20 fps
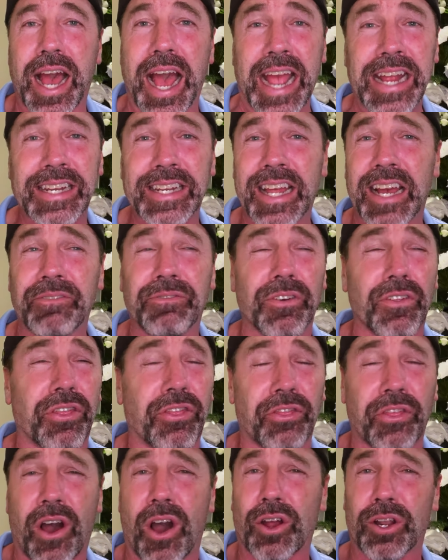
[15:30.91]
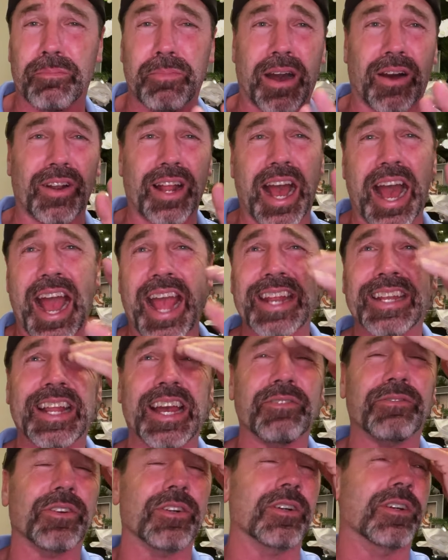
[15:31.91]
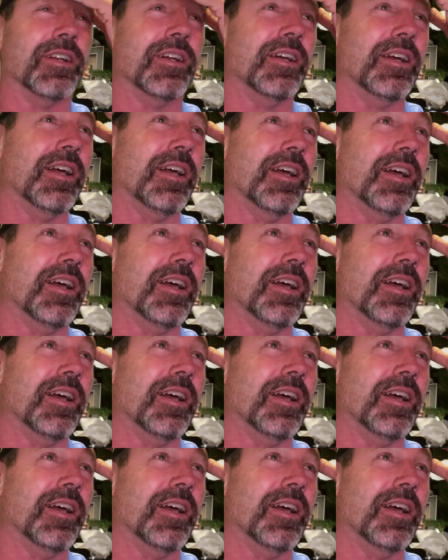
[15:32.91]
I never thought about, I never